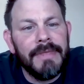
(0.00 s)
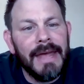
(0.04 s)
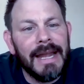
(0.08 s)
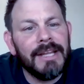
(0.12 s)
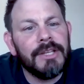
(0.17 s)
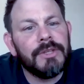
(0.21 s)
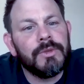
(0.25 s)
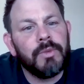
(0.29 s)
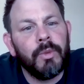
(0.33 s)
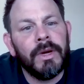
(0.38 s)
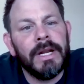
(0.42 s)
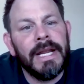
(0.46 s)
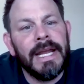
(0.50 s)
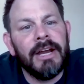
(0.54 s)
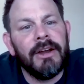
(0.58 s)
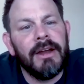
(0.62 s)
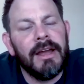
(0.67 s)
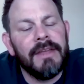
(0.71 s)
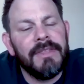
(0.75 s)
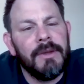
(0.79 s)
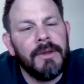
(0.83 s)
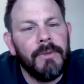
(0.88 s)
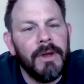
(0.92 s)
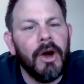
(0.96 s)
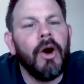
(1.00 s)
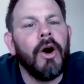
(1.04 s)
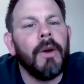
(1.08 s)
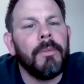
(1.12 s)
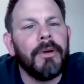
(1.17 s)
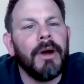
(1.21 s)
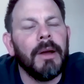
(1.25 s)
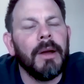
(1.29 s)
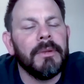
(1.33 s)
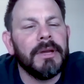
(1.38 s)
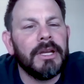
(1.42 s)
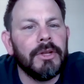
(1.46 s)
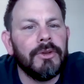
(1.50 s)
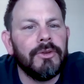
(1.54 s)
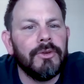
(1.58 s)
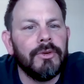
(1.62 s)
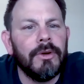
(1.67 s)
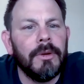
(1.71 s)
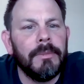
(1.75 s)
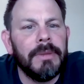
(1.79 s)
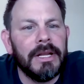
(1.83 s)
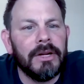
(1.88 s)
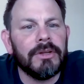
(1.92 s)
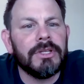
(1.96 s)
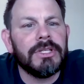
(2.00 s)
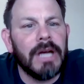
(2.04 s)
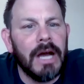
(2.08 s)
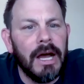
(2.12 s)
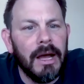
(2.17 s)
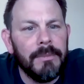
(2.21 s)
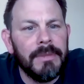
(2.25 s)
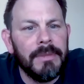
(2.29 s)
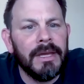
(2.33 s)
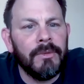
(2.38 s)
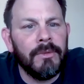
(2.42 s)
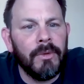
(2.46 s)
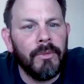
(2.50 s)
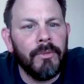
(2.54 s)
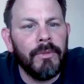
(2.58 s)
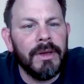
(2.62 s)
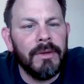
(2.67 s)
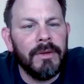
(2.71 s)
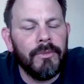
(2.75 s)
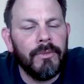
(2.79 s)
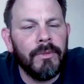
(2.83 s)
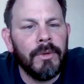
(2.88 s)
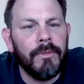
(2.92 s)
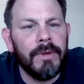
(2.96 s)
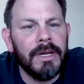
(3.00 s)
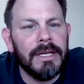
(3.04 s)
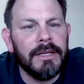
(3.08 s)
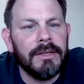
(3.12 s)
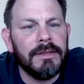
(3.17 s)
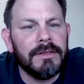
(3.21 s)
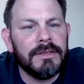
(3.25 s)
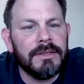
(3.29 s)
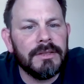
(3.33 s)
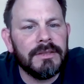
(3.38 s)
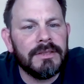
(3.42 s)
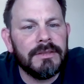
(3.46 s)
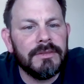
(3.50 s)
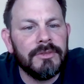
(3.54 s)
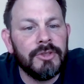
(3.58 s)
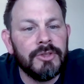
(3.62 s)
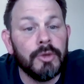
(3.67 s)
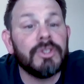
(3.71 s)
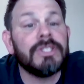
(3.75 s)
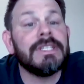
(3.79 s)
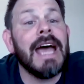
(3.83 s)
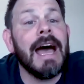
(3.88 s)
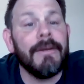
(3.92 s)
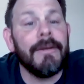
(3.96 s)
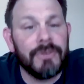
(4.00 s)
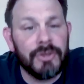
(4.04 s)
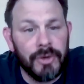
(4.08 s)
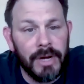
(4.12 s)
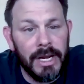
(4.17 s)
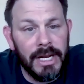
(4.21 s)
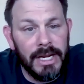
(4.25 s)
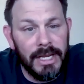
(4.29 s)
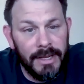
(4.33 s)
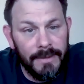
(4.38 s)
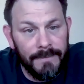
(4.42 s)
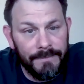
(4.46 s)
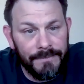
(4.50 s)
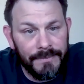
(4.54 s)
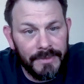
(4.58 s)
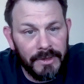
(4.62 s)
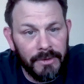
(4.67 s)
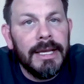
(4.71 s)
that is one area I think we all probably could do a better job in when we do staff training.